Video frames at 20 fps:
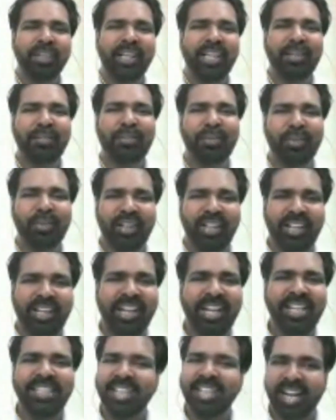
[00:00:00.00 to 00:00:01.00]
If you
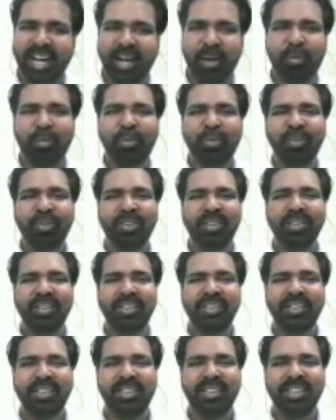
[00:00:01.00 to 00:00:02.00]
realize how
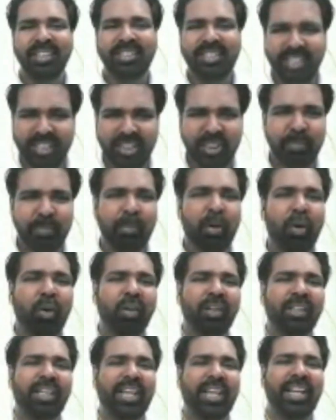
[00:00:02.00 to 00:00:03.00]
such
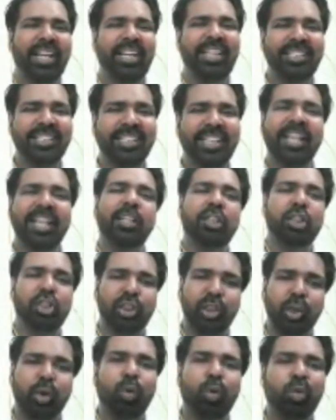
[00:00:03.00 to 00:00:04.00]
small tales can
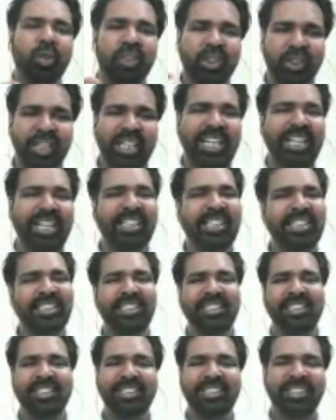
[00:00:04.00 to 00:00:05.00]
sow seeds
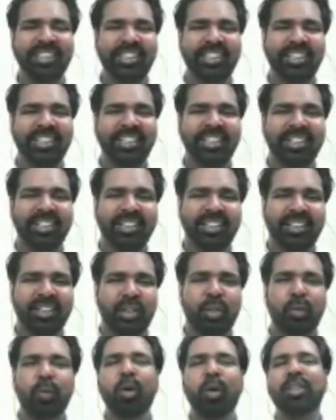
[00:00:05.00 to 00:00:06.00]

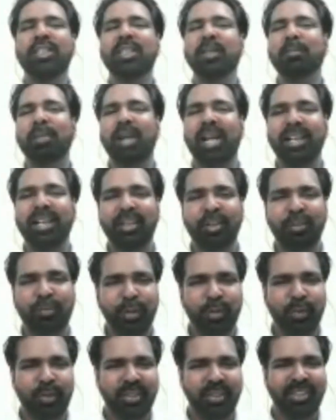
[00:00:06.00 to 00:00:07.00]
towards a brighter
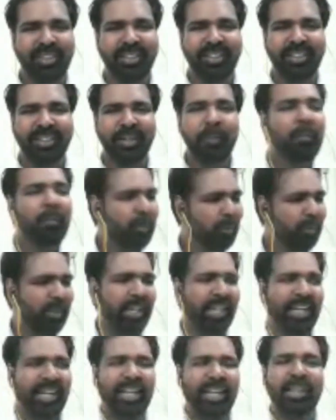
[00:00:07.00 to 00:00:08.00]
future, we
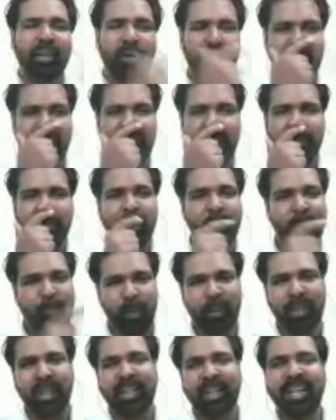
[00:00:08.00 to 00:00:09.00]
are again talking about
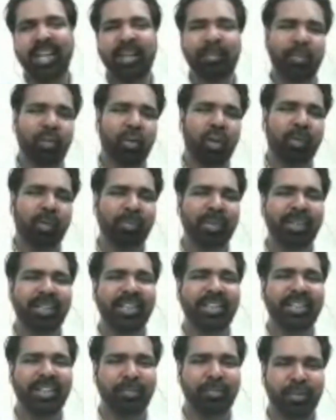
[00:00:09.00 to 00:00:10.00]
protecting environment
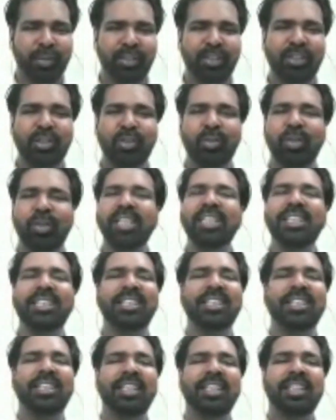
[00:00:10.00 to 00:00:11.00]
in different
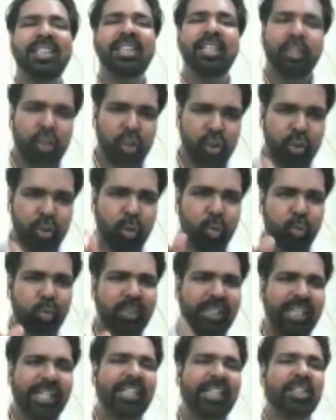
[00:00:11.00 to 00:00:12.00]
stories. So sow
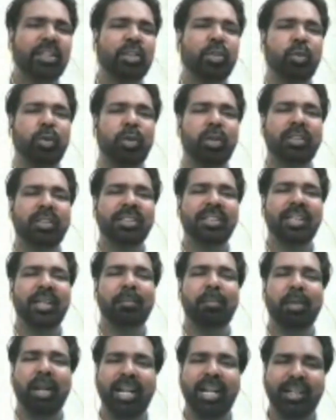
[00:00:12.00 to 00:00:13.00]
seeds towards
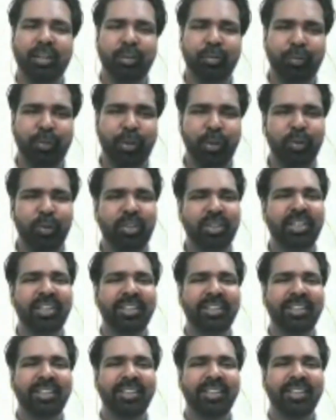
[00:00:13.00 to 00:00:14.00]
a brighter future
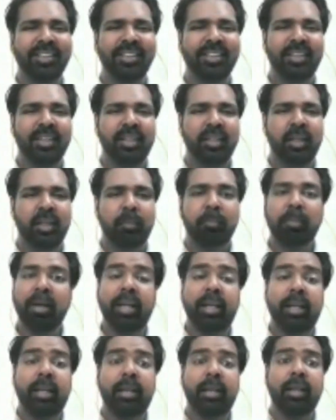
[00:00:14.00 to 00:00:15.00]

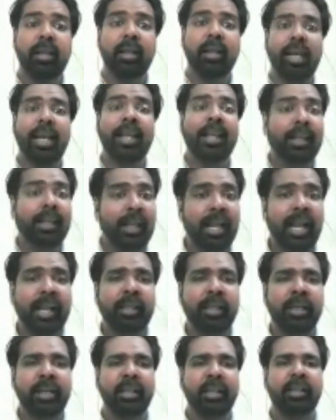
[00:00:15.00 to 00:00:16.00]
by
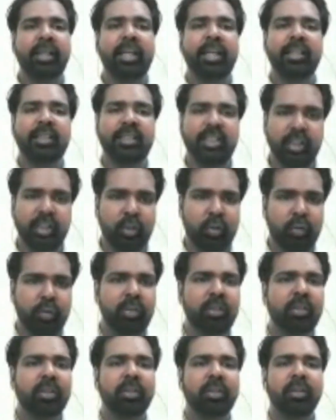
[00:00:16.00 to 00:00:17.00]
enlightening the
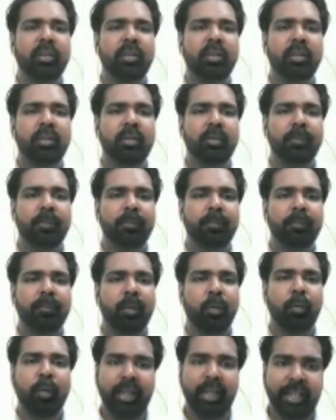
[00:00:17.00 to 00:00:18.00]
children
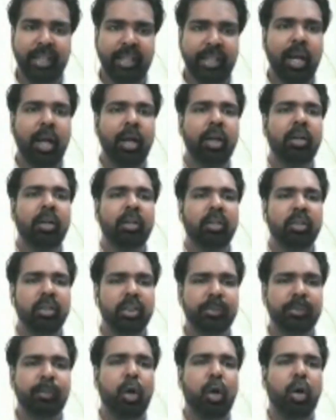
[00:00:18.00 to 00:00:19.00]
very young,
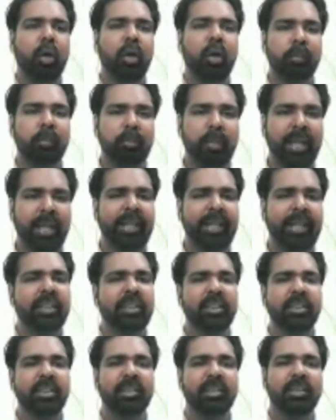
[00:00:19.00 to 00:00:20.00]
small
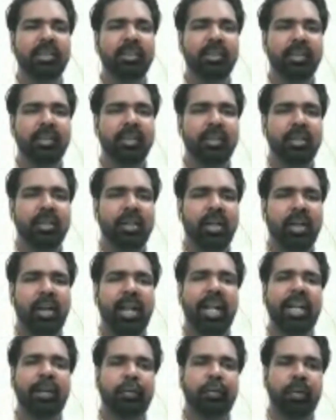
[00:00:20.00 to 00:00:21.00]
brains
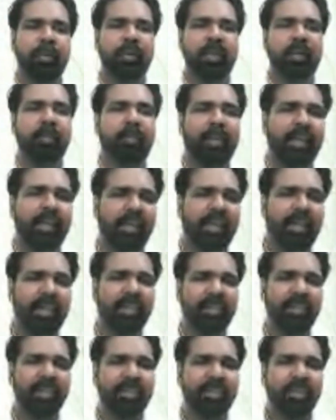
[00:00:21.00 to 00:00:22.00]
right from their
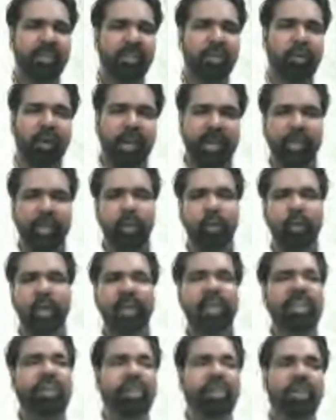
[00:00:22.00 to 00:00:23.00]
beginning, trying to
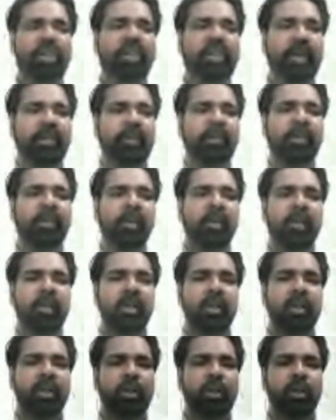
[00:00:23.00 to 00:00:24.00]
condition them
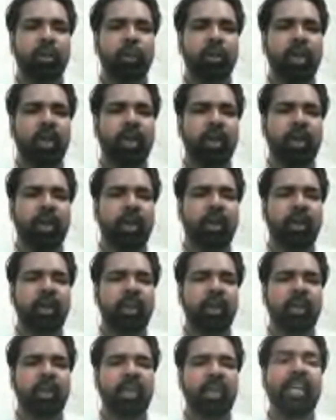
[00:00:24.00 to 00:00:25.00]
to
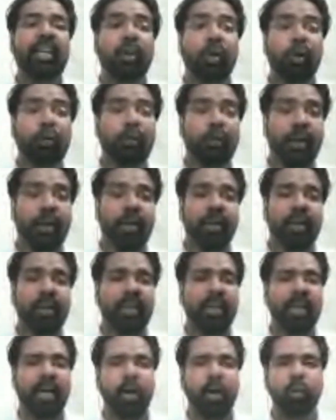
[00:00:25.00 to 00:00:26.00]
uh,
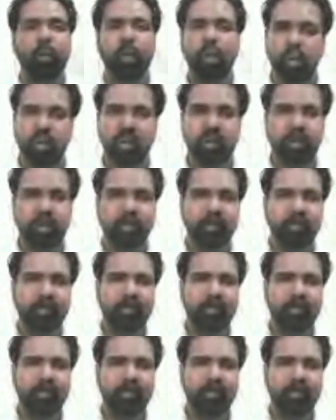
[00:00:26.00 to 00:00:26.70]
eco-friendly outlook,